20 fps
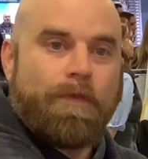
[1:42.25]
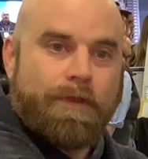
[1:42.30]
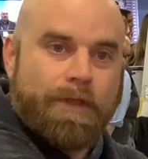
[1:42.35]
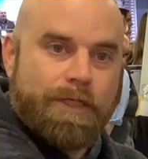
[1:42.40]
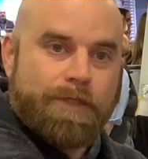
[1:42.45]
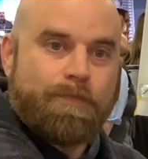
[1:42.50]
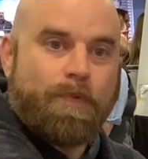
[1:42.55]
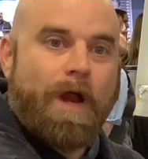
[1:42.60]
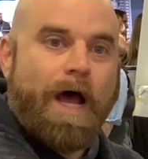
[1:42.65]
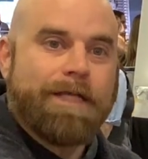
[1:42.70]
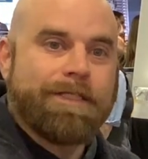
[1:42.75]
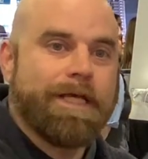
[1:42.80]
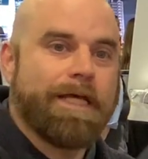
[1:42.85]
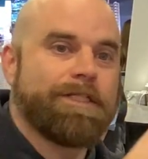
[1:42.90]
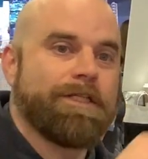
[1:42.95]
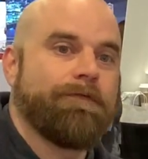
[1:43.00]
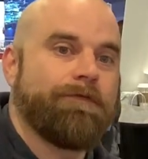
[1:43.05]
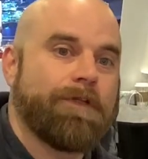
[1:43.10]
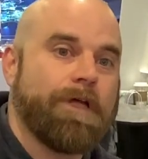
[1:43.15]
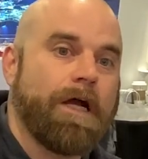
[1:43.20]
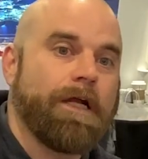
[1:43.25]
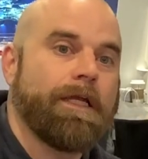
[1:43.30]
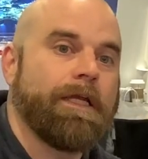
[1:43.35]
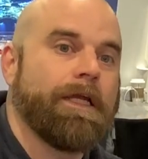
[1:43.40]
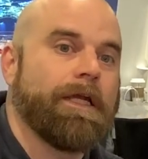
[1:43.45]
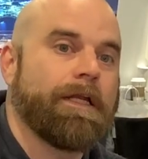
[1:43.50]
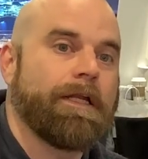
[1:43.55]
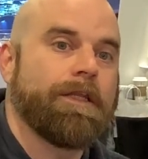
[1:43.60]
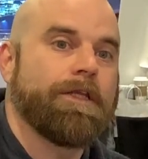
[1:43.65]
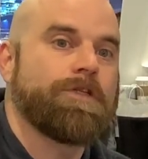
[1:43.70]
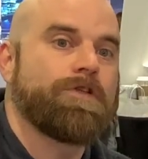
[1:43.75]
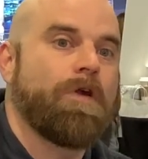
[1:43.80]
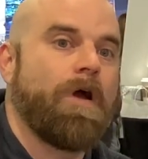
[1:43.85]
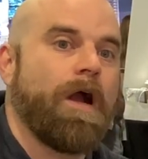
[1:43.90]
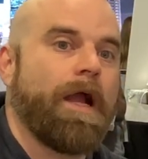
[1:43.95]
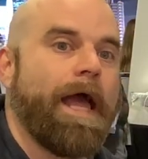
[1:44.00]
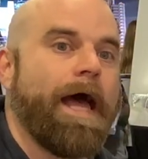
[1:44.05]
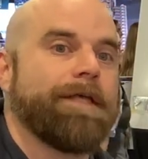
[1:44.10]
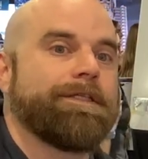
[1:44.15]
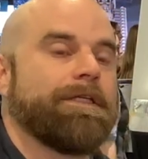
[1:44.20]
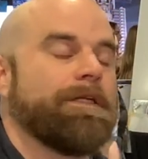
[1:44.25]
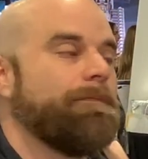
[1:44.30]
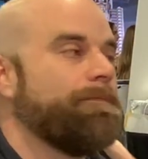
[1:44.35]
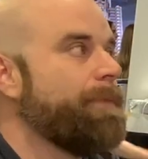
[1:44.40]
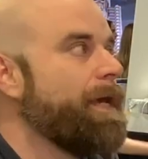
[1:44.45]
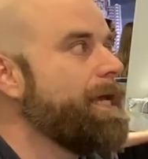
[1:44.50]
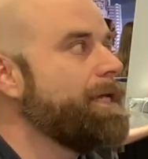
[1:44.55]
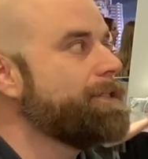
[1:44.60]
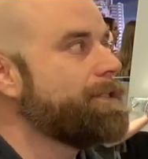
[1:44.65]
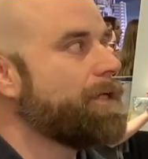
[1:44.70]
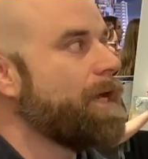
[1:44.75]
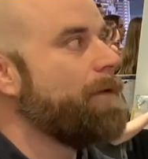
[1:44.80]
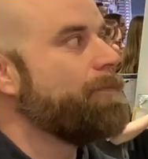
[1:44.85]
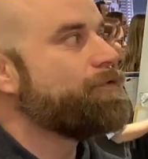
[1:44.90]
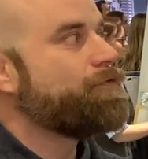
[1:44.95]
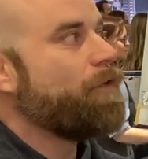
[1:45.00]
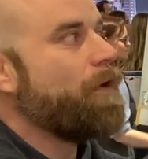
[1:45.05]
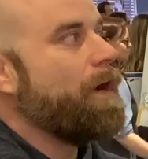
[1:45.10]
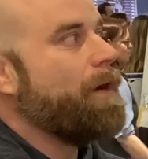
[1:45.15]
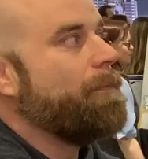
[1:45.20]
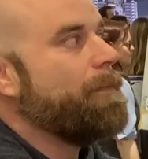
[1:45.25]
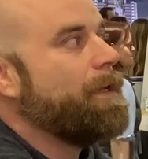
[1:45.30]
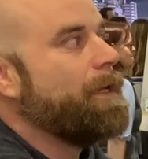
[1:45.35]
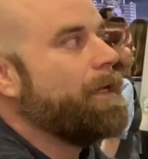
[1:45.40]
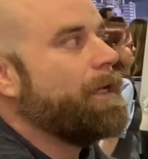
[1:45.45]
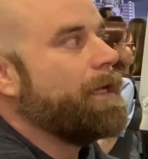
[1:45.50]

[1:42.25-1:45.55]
this process of dunking it in the strong acid and base comes from.